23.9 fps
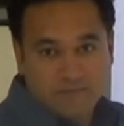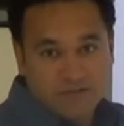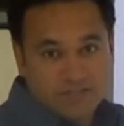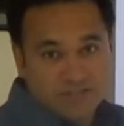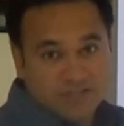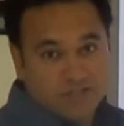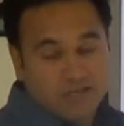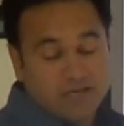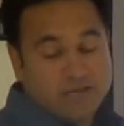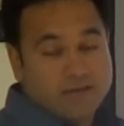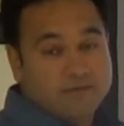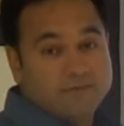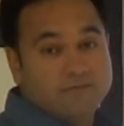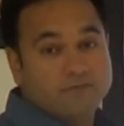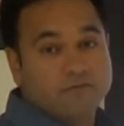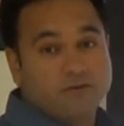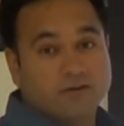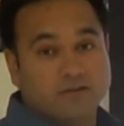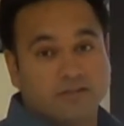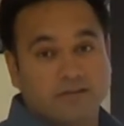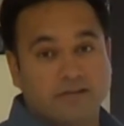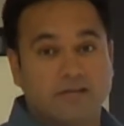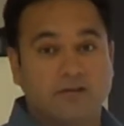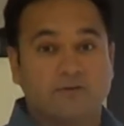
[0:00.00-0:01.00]
which came
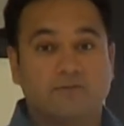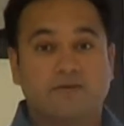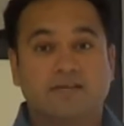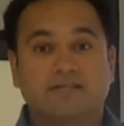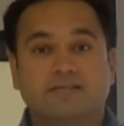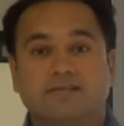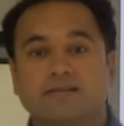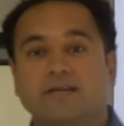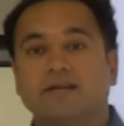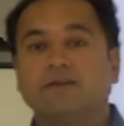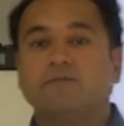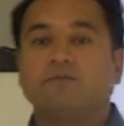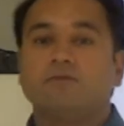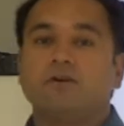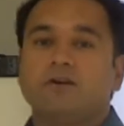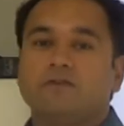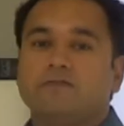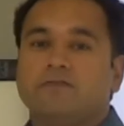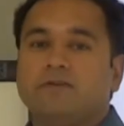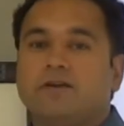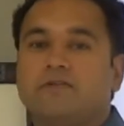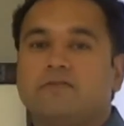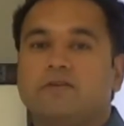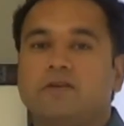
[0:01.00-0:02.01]
for the request, right, what
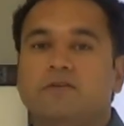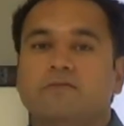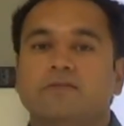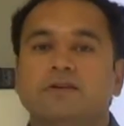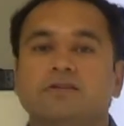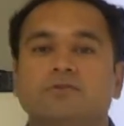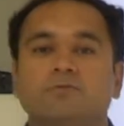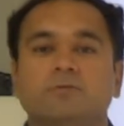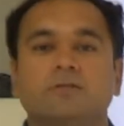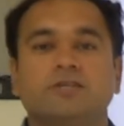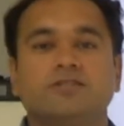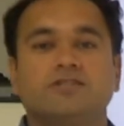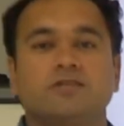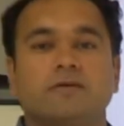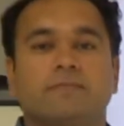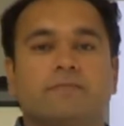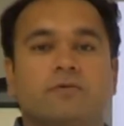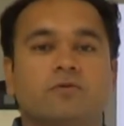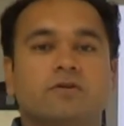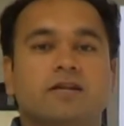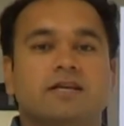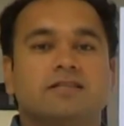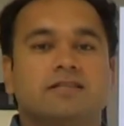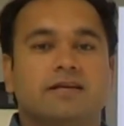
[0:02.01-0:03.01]
we have given to the
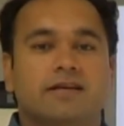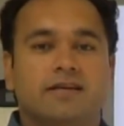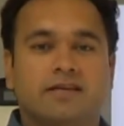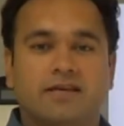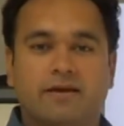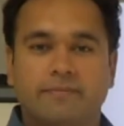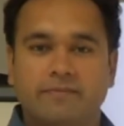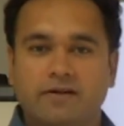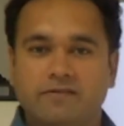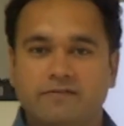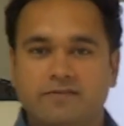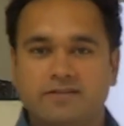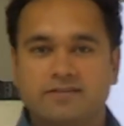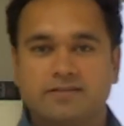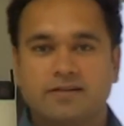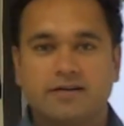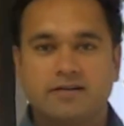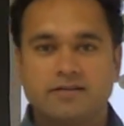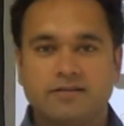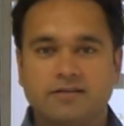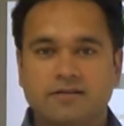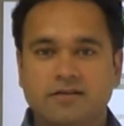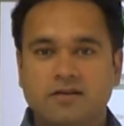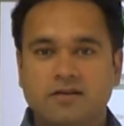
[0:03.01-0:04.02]
Jumbune as a YAML wizard.